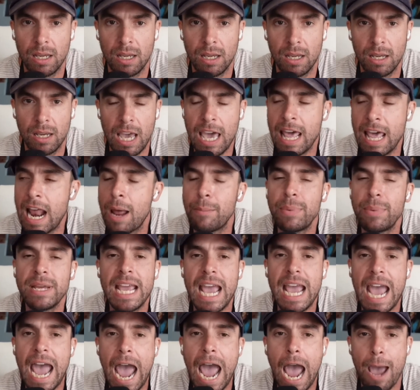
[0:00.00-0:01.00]
And I'd be
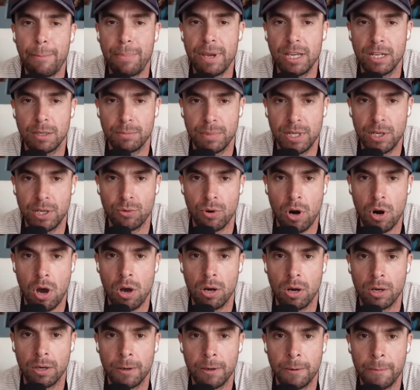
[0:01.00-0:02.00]
happy to be
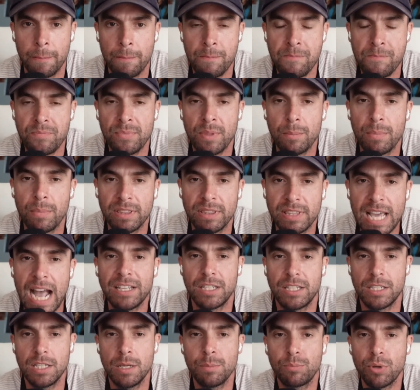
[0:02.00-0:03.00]
wrong. But
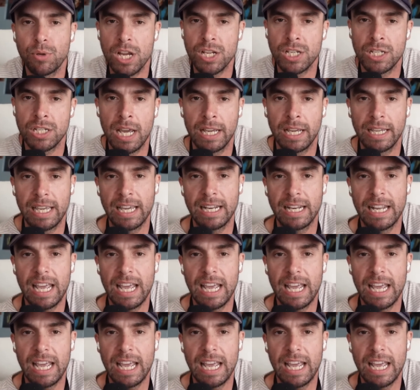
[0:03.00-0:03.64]
that's the impression I get